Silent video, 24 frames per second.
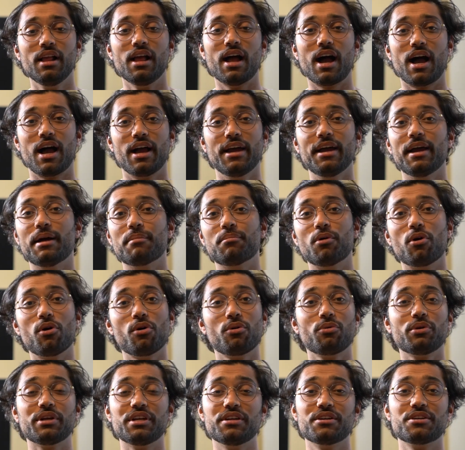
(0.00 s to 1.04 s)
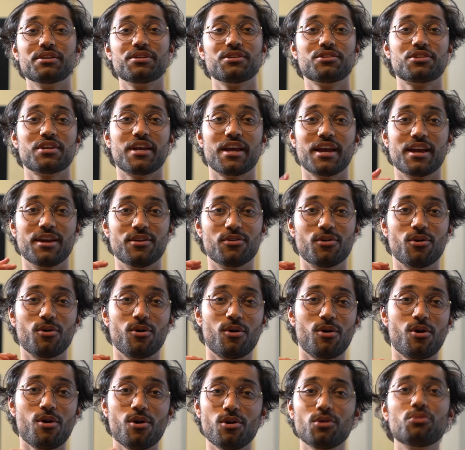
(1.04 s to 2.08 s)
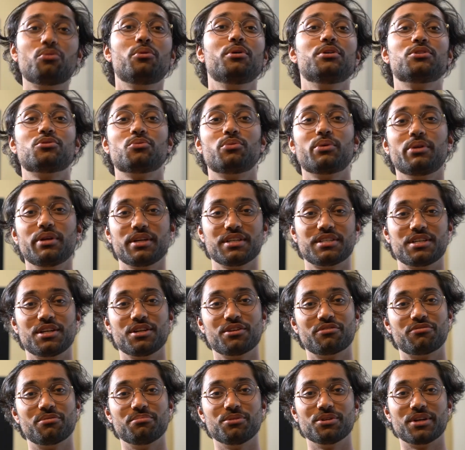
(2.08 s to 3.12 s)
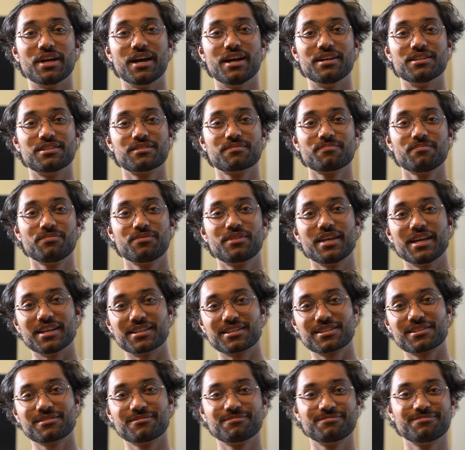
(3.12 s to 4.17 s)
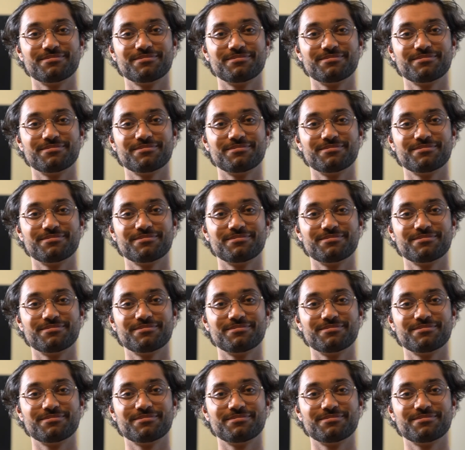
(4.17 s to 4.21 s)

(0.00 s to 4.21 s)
I am all ears and always willing to hear from you guys. Thanks.